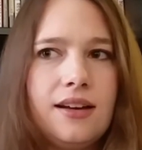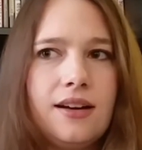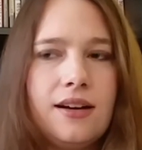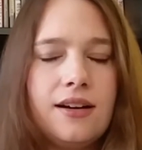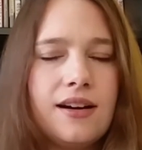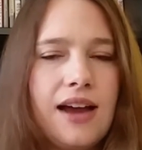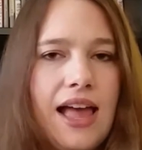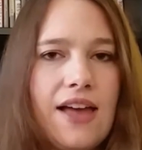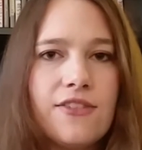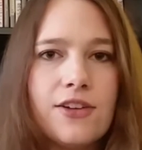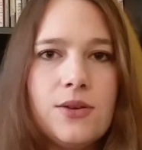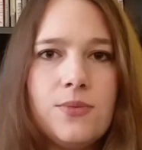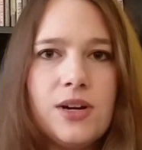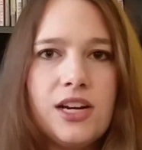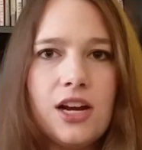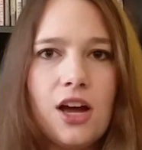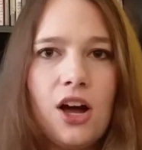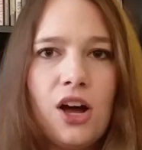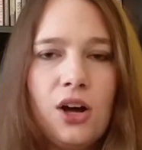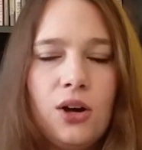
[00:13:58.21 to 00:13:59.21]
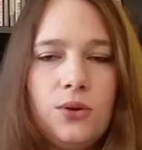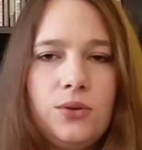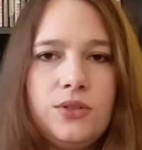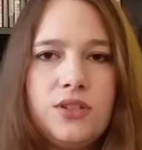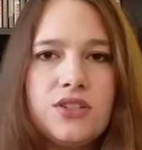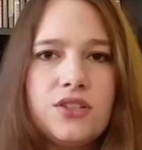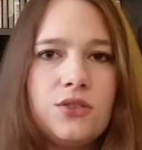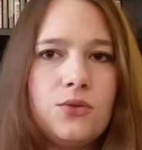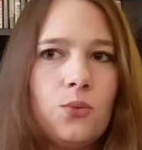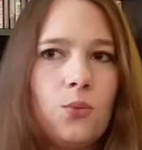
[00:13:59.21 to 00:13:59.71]
Are everyone
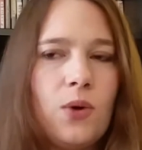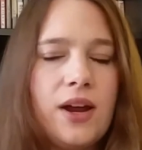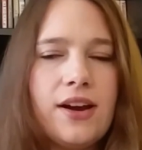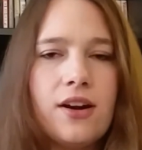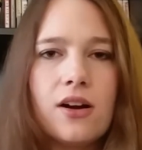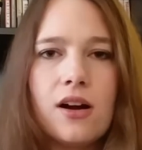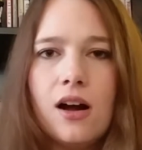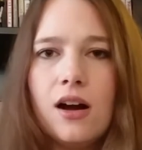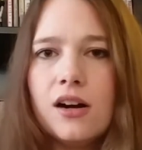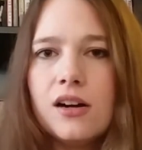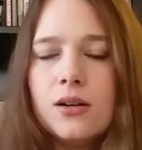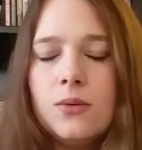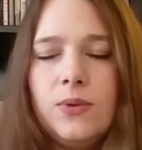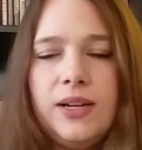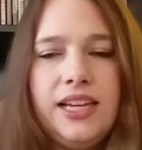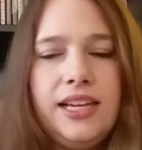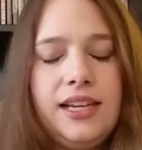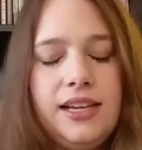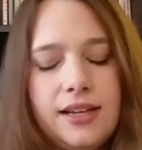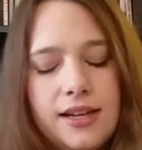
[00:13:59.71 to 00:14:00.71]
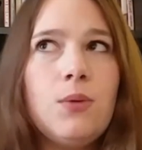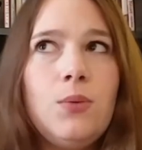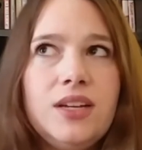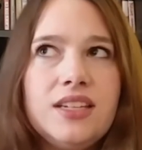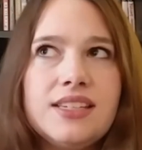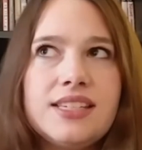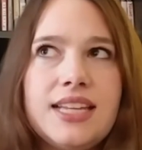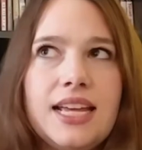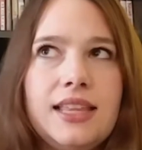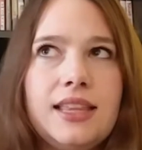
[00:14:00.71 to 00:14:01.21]
hosts? Where are we? I
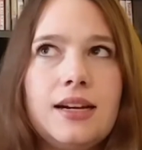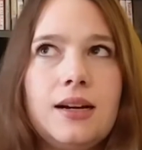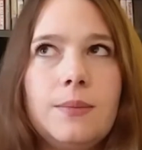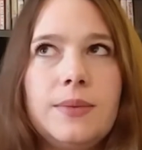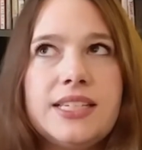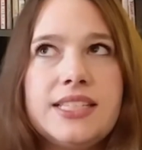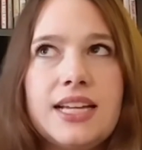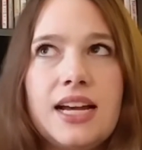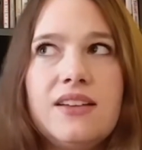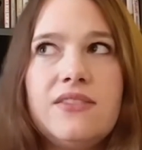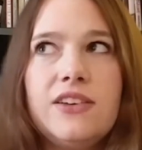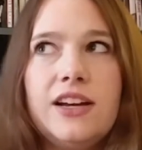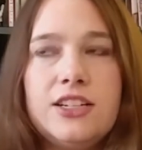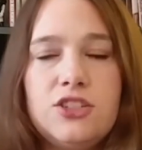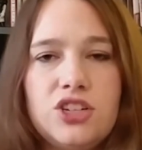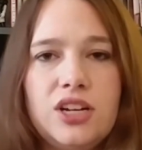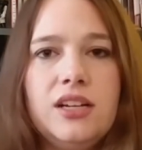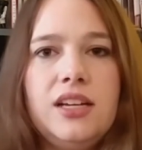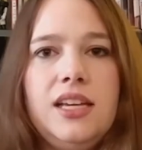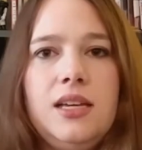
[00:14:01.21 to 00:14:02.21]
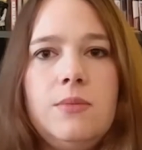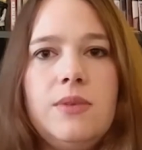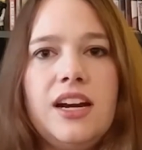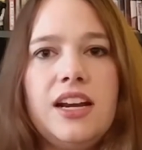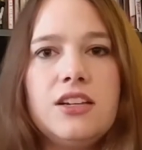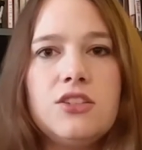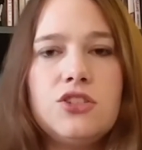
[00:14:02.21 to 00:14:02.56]
wouldn't say that I'm a sci-fi junkie, but I